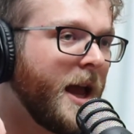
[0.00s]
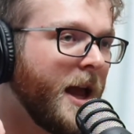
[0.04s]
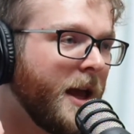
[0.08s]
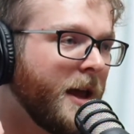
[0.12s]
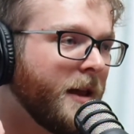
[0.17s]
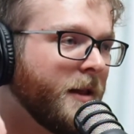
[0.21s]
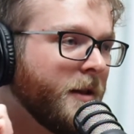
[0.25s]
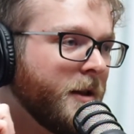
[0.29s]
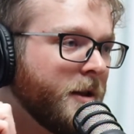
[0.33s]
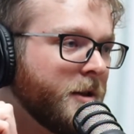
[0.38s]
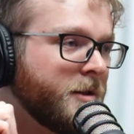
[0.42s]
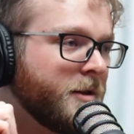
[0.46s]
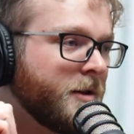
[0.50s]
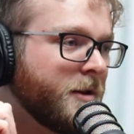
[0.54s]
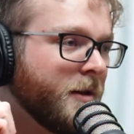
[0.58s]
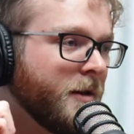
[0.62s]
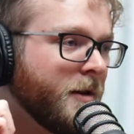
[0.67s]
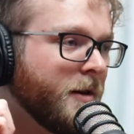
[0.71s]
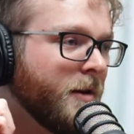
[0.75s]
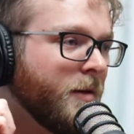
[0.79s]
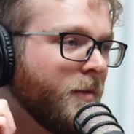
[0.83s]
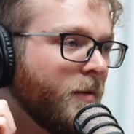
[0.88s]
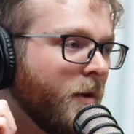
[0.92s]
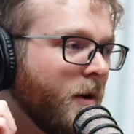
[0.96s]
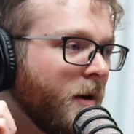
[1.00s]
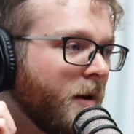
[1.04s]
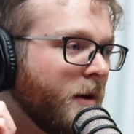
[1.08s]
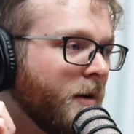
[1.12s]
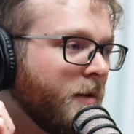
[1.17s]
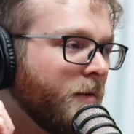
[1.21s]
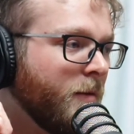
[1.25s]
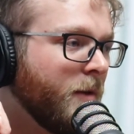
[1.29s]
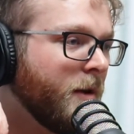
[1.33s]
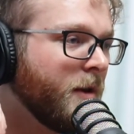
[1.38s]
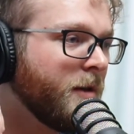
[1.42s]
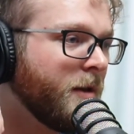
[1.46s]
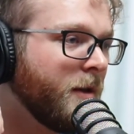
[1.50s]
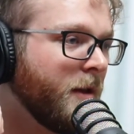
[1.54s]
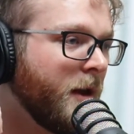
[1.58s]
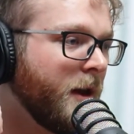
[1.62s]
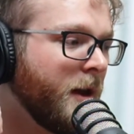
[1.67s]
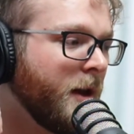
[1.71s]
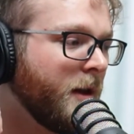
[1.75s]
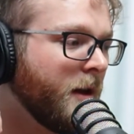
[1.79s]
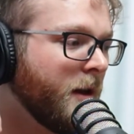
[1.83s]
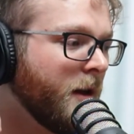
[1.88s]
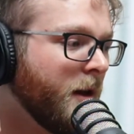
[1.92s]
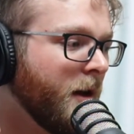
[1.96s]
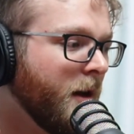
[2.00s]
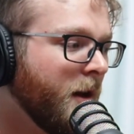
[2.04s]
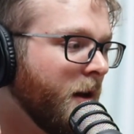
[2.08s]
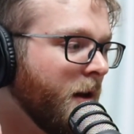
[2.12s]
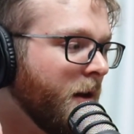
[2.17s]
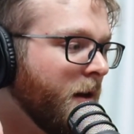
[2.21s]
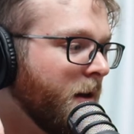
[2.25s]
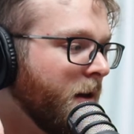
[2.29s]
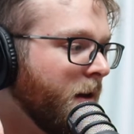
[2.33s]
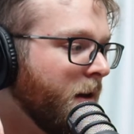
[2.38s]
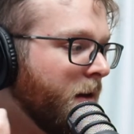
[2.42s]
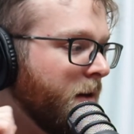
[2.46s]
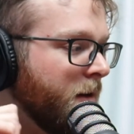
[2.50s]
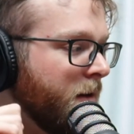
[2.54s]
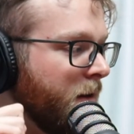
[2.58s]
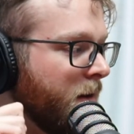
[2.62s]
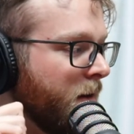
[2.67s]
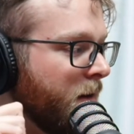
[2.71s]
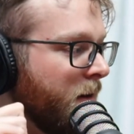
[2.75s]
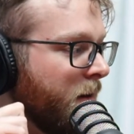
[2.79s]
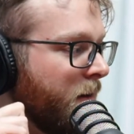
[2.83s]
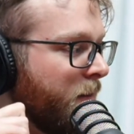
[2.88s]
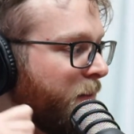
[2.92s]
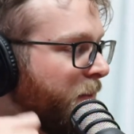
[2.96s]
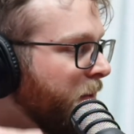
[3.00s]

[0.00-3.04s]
A-lister working with like you know,